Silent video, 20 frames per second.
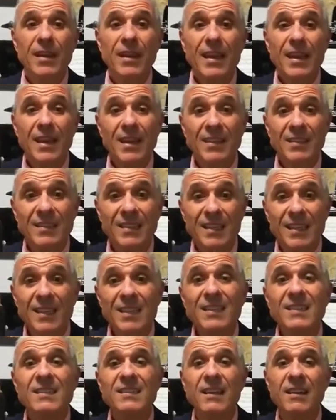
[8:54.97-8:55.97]
is
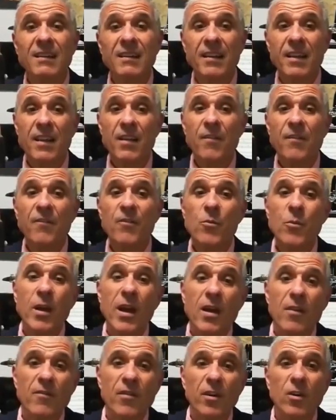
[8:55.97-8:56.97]
easier if we
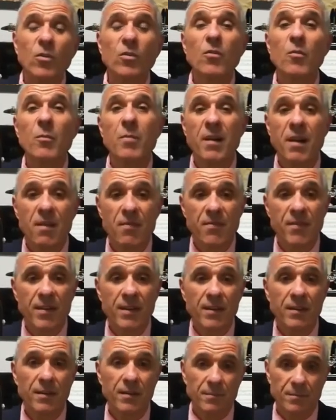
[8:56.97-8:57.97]
have a good breathing.
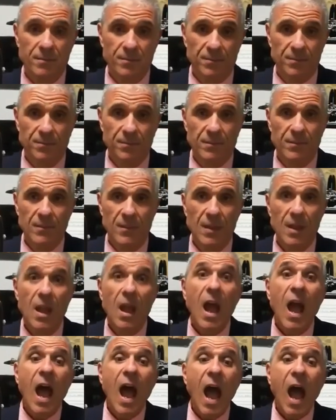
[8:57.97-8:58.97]

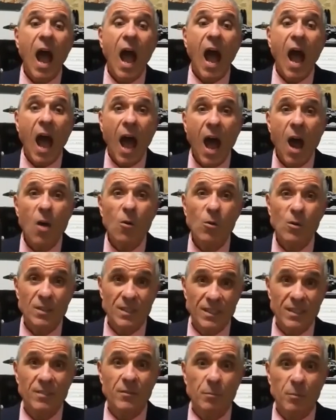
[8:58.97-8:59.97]
How is
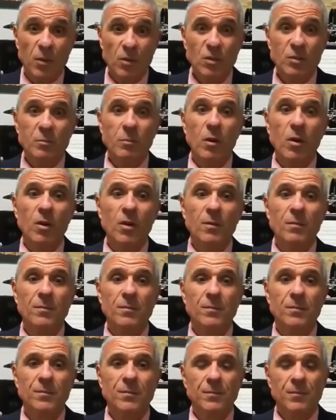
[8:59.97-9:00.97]
it possible?
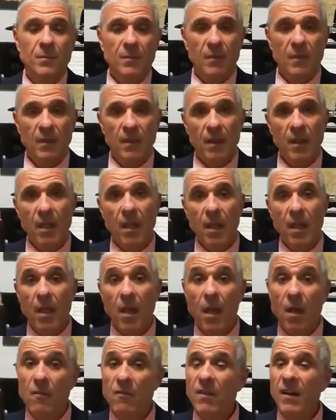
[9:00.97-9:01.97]

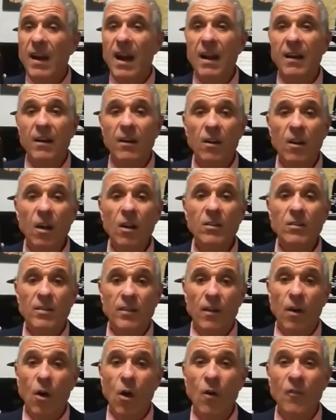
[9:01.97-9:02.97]
There are a lot
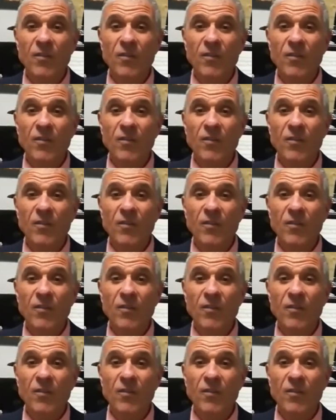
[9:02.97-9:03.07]
of